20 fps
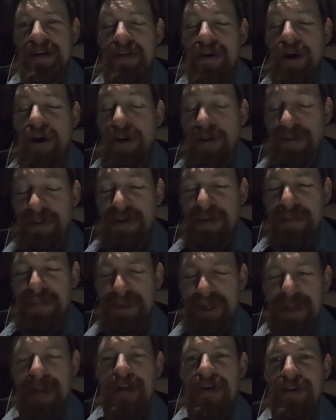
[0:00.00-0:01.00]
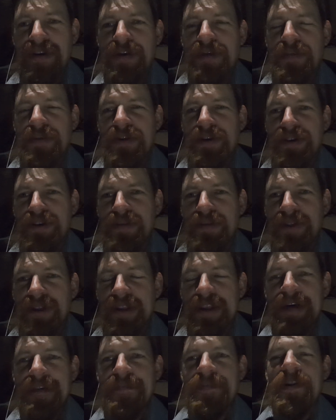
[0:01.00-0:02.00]
horrible, horrible, horrible
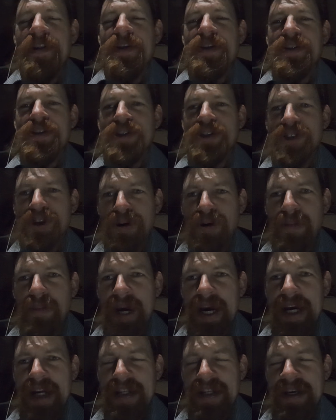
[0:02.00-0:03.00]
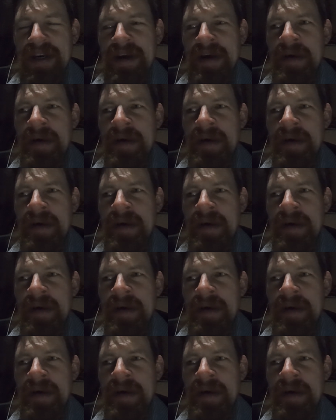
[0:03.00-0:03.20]
and I felt so bad.